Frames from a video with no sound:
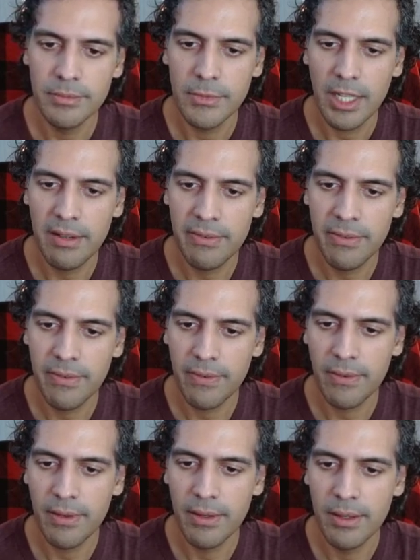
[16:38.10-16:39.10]
If
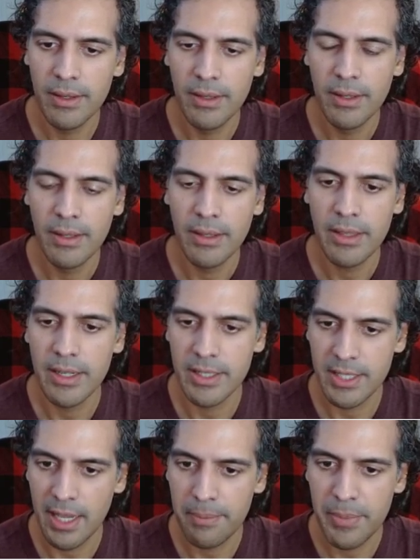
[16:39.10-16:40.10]
the
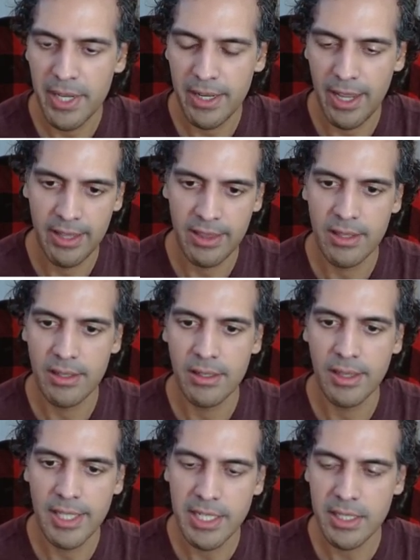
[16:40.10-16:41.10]
set bit at the
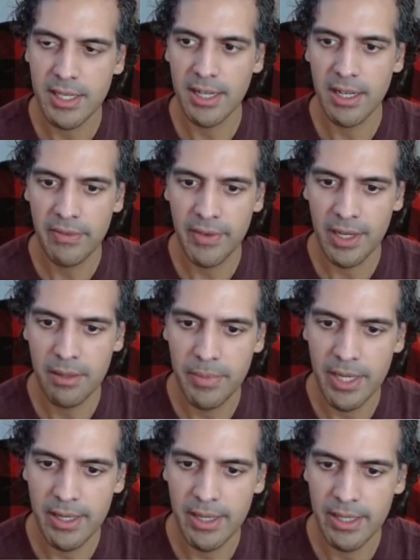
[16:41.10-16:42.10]
least significant
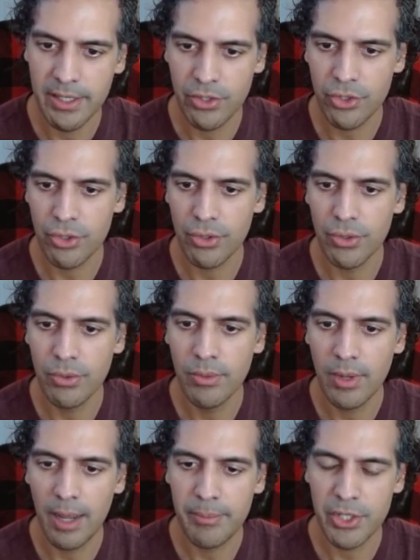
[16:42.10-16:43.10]
bit is true,
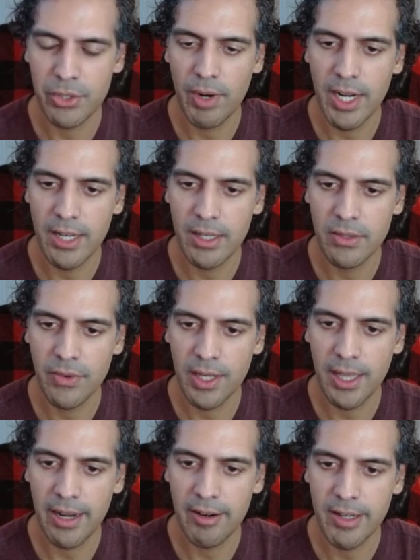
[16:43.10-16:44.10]
I'm just writing this for
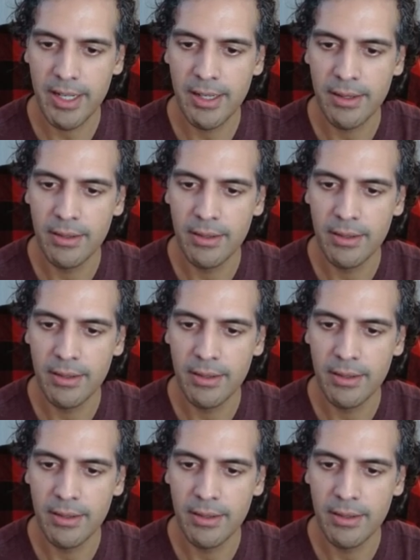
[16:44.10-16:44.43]
clarity,